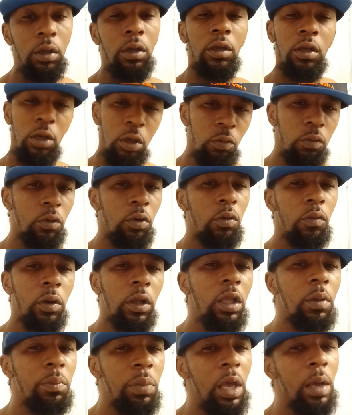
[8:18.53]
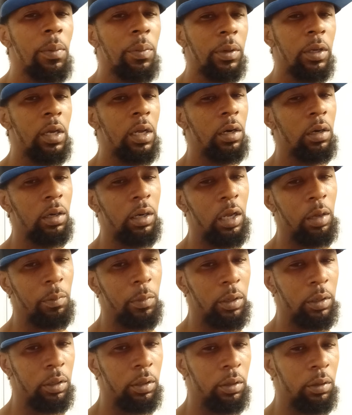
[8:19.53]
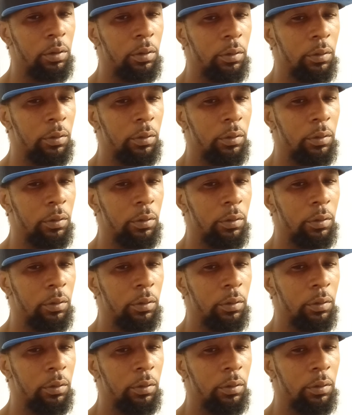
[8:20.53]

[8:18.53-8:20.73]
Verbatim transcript: You, you really pimping the internet, my nigga.